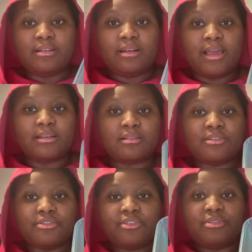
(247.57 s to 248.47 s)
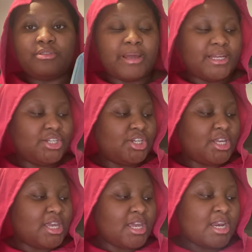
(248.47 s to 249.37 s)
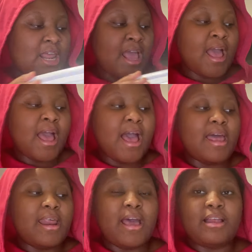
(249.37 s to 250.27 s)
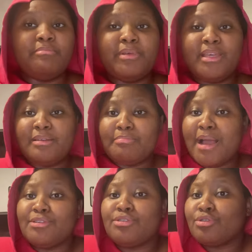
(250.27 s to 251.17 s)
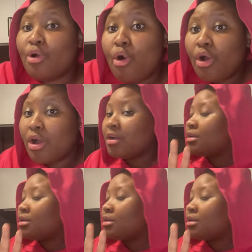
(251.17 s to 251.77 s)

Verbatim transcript: like grilled my chicken, and I had made my stock.